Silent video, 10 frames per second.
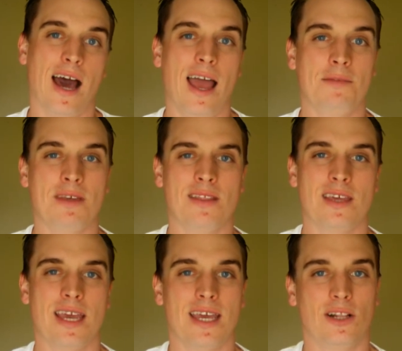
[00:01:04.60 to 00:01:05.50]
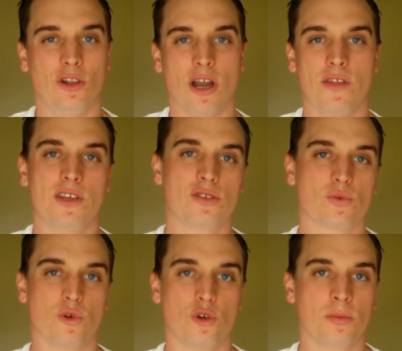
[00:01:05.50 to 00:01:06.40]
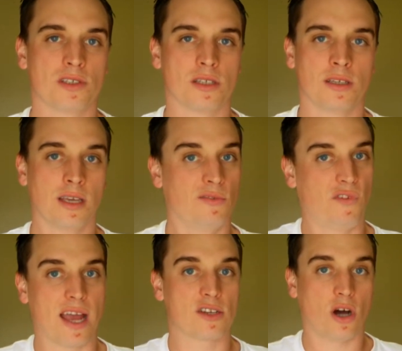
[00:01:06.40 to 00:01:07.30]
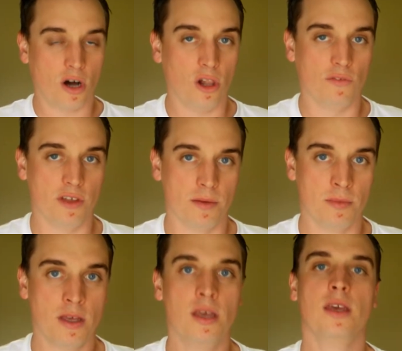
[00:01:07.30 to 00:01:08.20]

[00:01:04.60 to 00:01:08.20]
I mean that in a lot of these groups, in fact all of them,